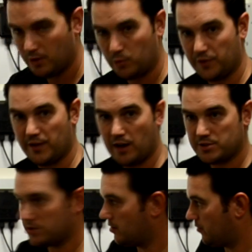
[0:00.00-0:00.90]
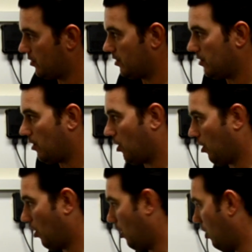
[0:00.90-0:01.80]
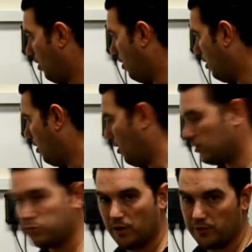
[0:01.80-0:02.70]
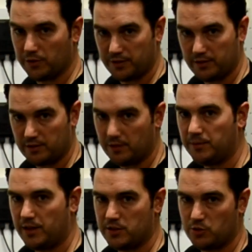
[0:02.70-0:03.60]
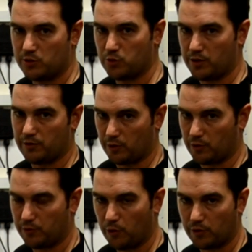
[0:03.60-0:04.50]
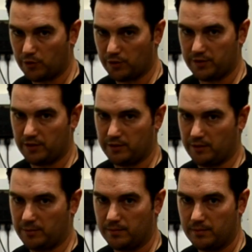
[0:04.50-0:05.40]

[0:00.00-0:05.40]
We've now just converted our 12 volt system into a 24 volt system.